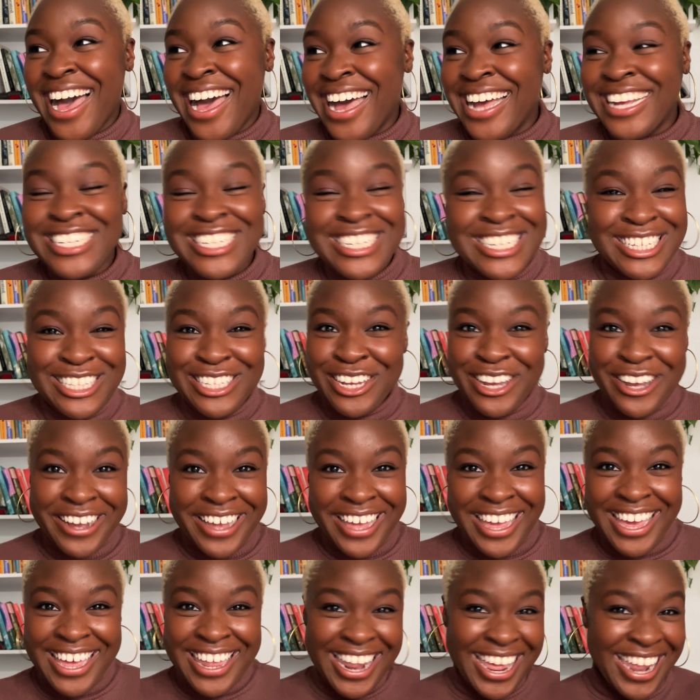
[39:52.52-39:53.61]
She took
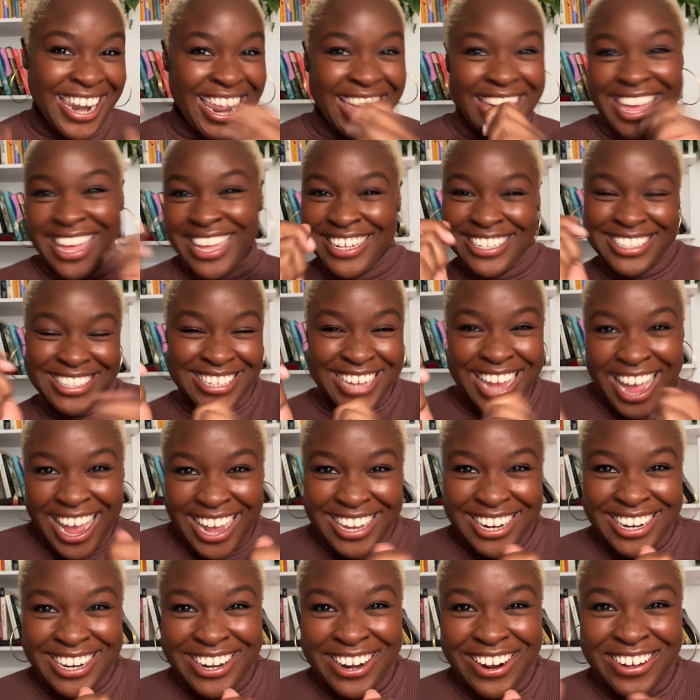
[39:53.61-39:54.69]
it and like
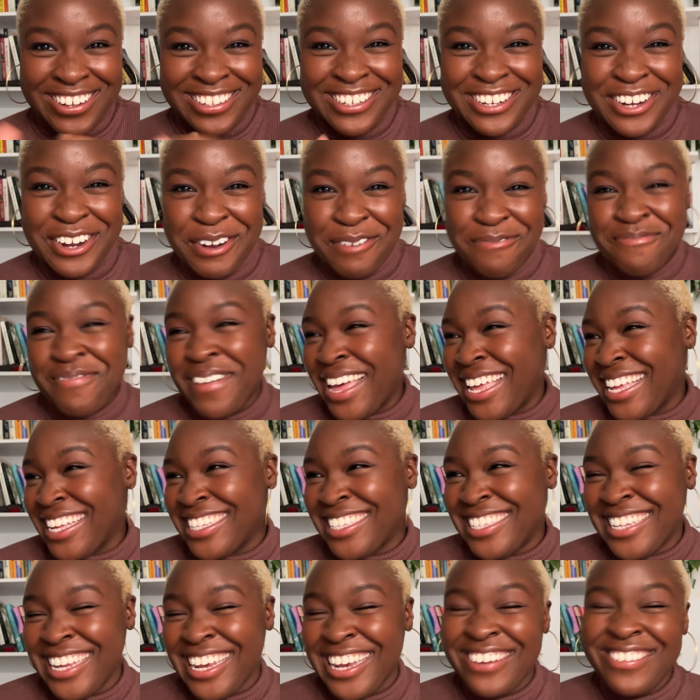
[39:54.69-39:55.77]
tied it onto her mic
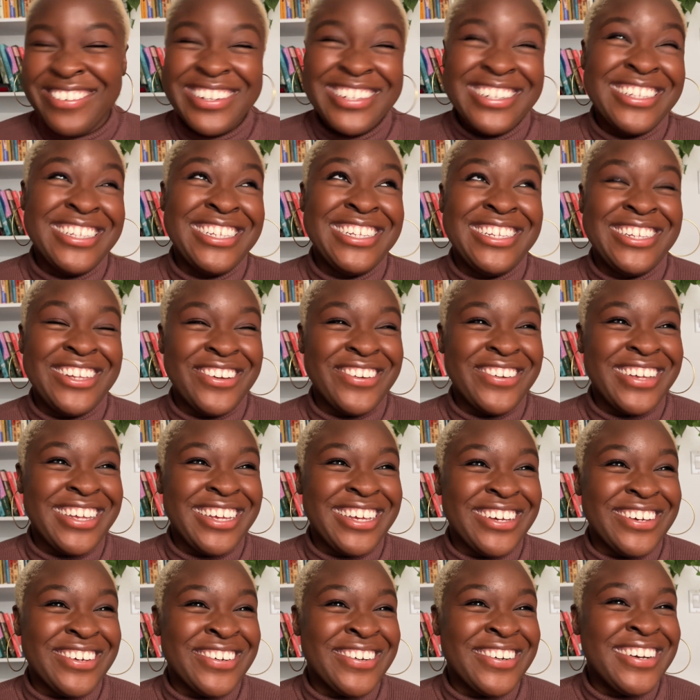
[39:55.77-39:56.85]
stand, which is so
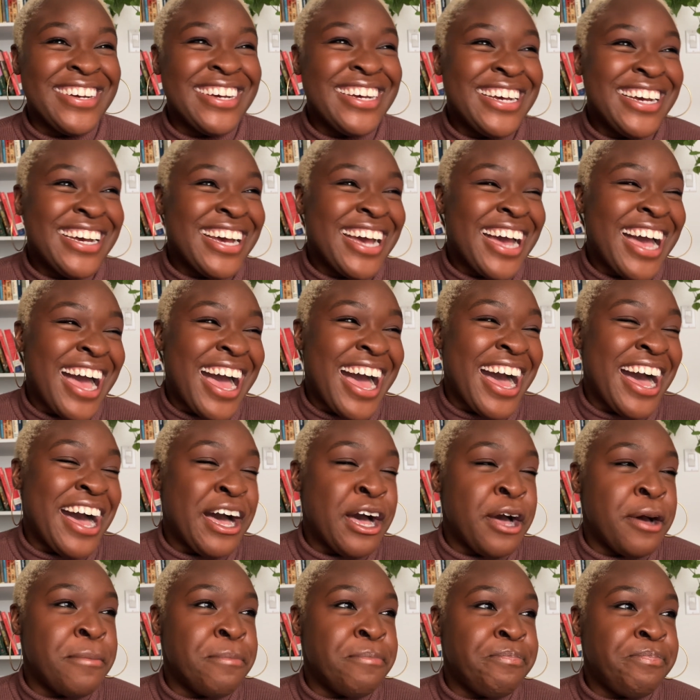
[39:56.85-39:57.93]
cute.
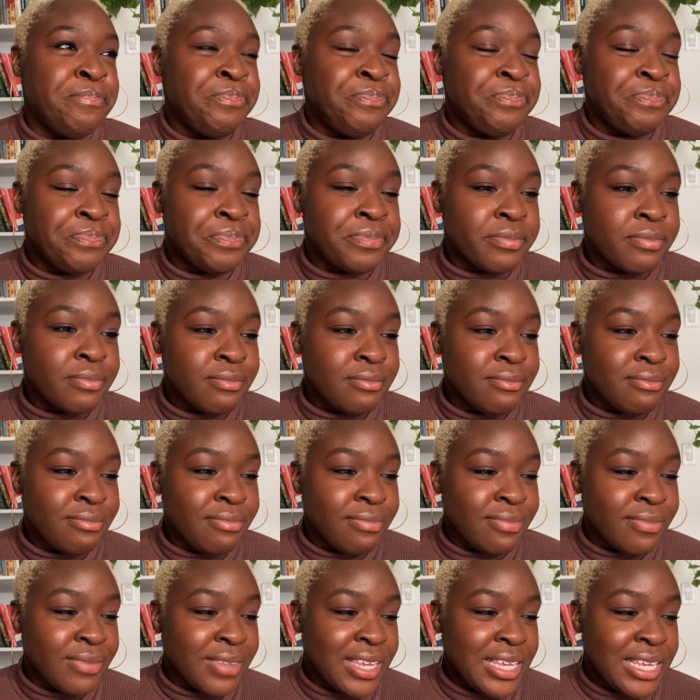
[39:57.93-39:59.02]
And
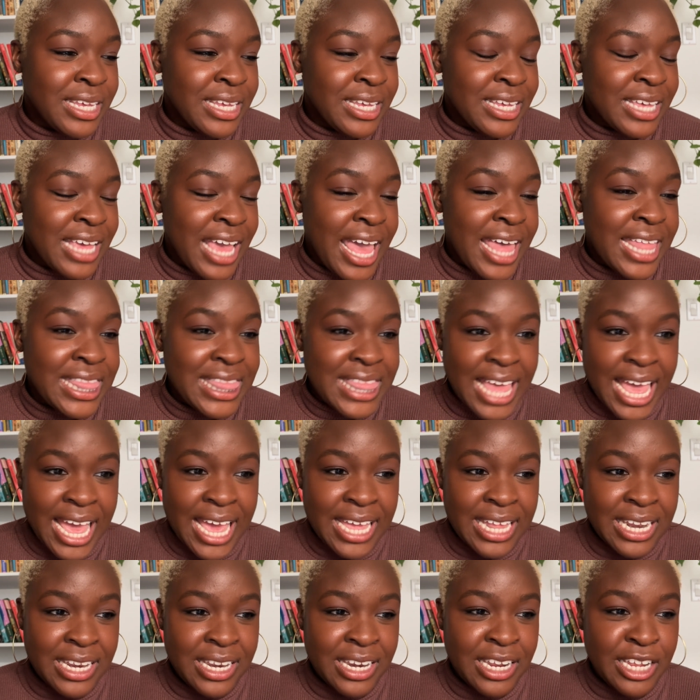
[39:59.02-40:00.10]

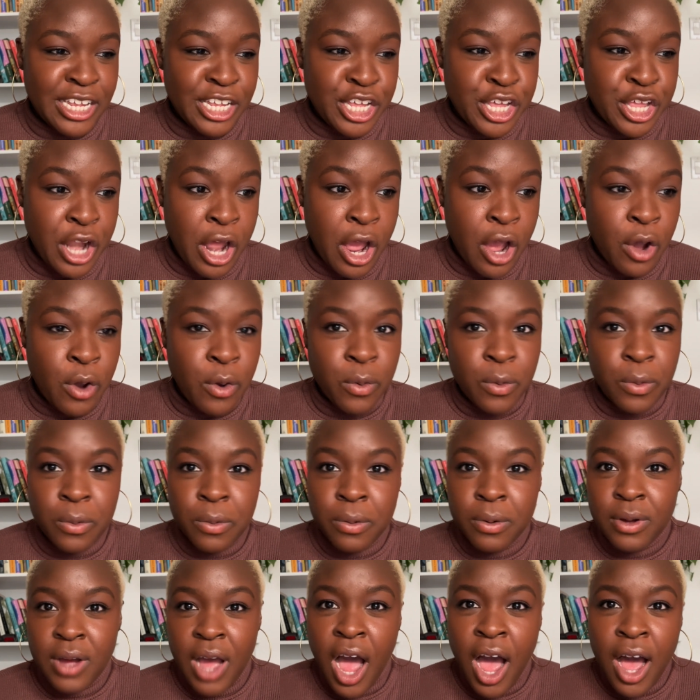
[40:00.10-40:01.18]
then, you know,
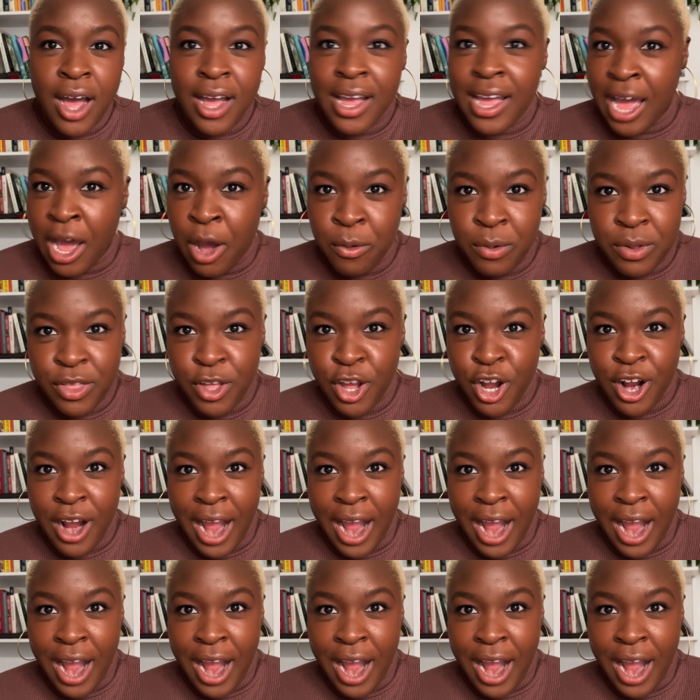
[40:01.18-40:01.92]
hung out with her